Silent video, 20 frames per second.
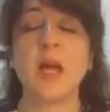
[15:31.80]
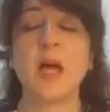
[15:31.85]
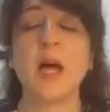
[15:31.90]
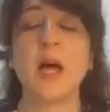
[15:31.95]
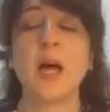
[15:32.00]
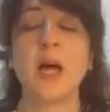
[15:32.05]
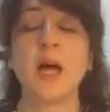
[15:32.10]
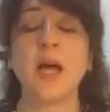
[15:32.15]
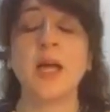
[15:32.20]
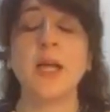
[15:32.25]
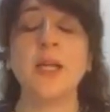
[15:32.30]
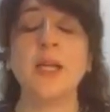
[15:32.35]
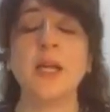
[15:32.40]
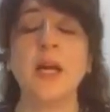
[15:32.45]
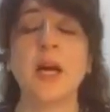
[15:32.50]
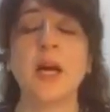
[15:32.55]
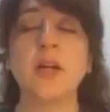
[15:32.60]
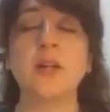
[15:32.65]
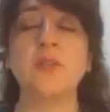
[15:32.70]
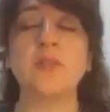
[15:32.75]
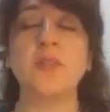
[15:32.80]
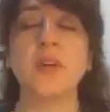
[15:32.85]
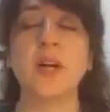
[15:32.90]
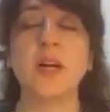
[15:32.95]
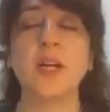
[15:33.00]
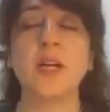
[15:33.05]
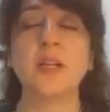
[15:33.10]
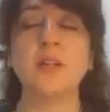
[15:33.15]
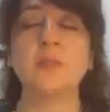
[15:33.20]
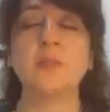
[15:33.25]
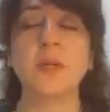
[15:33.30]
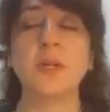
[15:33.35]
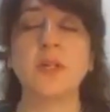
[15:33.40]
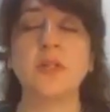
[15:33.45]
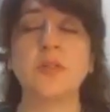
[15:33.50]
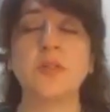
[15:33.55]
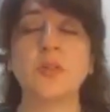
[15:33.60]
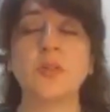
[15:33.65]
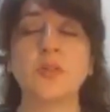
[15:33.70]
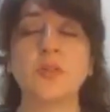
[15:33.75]
I archive my
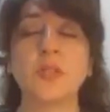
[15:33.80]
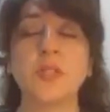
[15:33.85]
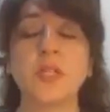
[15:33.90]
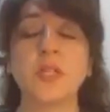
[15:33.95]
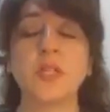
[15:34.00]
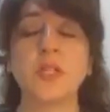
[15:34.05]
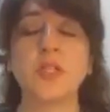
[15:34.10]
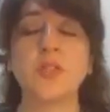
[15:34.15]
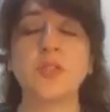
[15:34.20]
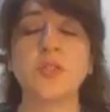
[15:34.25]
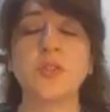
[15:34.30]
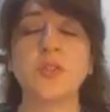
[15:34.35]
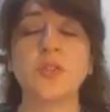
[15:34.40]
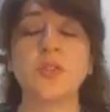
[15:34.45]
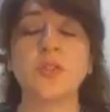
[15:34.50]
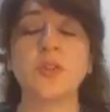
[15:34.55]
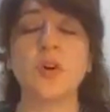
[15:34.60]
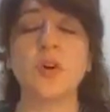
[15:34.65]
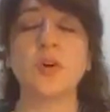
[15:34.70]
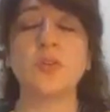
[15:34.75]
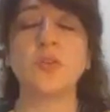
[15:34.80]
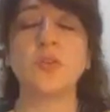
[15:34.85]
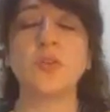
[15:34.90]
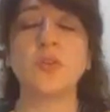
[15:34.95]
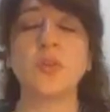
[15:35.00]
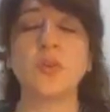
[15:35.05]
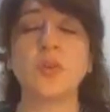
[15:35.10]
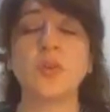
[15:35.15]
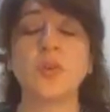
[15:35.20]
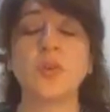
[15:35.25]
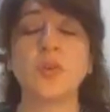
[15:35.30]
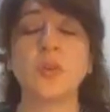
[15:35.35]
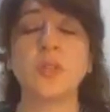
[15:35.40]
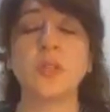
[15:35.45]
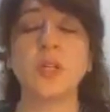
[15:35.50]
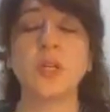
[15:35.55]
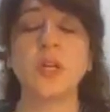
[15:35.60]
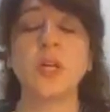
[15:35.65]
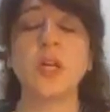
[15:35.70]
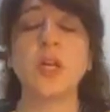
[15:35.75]
association of growth
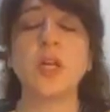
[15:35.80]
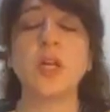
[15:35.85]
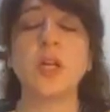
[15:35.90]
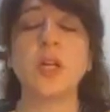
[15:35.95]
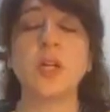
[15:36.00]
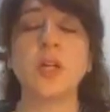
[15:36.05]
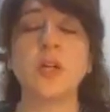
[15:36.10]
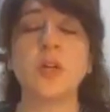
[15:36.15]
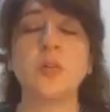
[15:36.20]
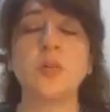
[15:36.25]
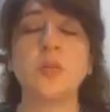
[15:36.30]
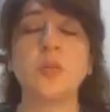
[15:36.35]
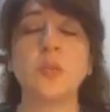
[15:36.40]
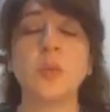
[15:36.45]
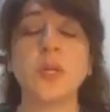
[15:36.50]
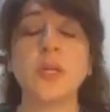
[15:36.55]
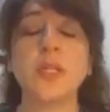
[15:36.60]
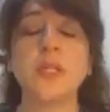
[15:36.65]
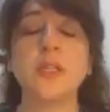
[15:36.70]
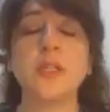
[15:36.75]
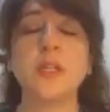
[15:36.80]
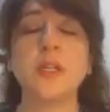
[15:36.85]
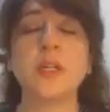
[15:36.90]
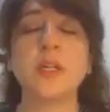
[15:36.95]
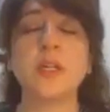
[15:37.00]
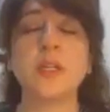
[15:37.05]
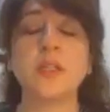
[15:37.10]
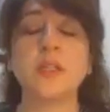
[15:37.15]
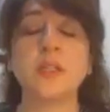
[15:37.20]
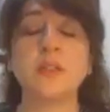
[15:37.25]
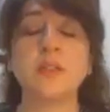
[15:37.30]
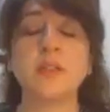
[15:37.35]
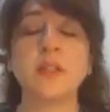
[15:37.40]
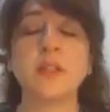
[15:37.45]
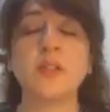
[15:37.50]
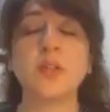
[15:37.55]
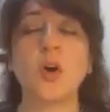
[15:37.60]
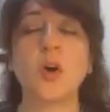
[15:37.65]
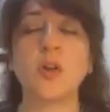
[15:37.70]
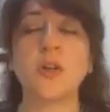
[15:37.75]
with this
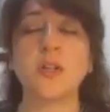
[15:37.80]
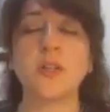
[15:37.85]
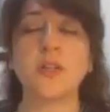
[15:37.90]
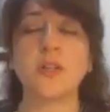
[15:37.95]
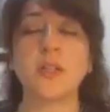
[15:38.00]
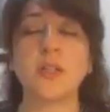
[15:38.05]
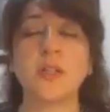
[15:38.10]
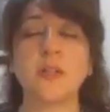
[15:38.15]
authority.